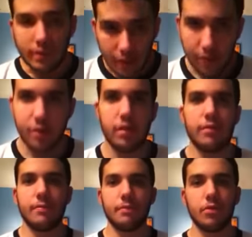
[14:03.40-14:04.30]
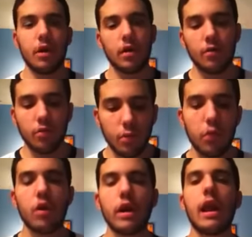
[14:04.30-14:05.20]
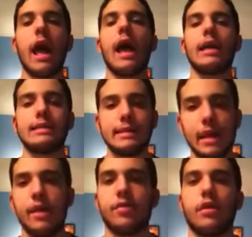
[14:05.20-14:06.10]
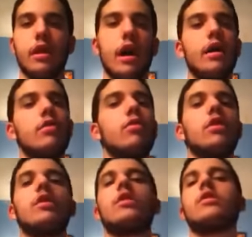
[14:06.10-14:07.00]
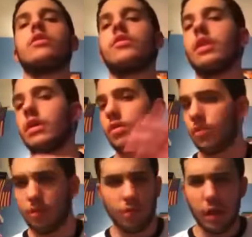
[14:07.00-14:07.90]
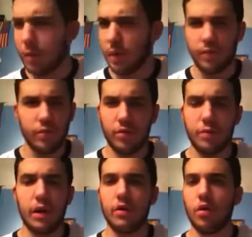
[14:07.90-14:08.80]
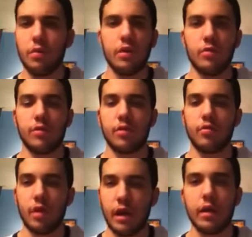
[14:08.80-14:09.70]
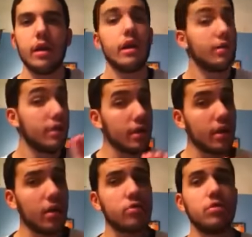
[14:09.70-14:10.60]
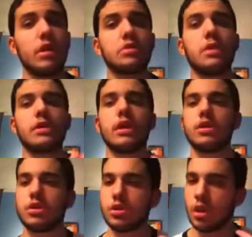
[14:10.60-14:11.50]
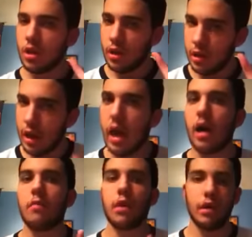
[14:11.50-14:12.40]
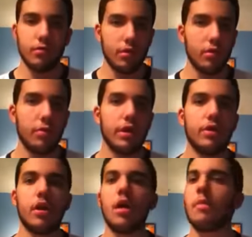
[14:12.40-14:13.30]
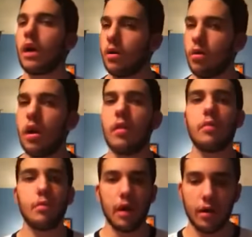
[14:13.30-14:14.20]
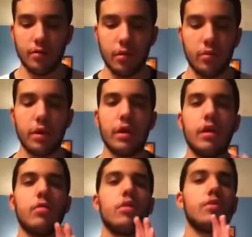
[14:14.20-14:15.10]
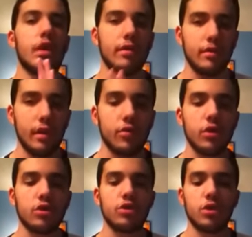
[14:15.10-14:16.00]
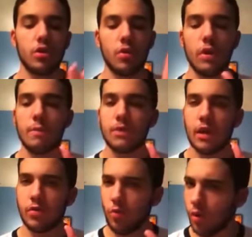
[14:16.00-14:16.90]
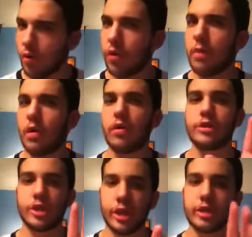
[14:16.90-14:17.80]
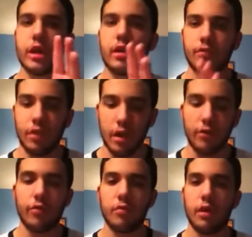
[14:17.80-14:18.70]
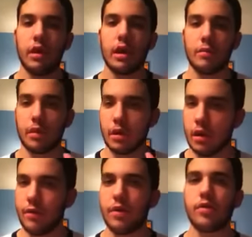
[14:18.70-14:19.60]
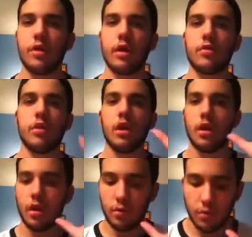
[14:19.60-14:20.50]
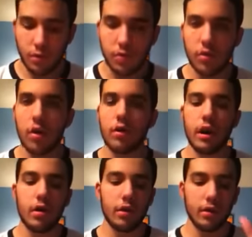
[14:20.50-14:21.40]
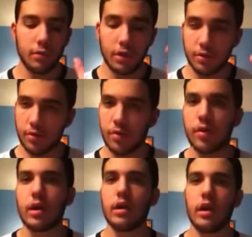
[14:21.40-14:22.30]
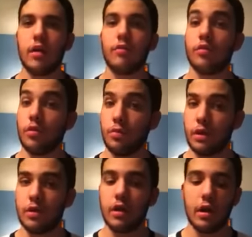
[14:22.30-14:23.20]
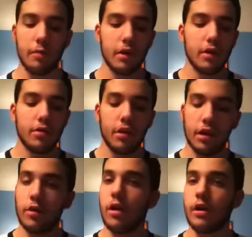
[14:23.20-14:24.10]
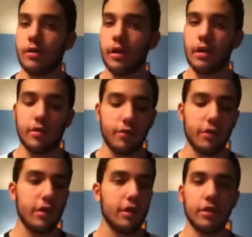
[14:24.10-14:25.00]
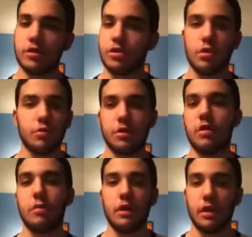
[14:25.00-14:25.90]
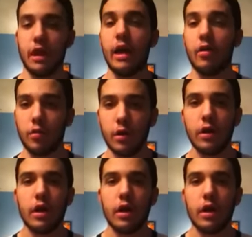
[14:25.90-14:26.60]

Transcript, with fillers: decent. We'll put it at decent. I don't want to say this was a great pay-per-view because by no means was it great. Did it outdo expectations? Yeah, by a little bit. Not by a lot, but by a little bit. It was a decent show that's worth about a 6 out of 10 for me. I'm going to give it a 6. It was a solid outing because of the second half really picked it up. Thank God it did, because if it didn't, this show was going to be in hell.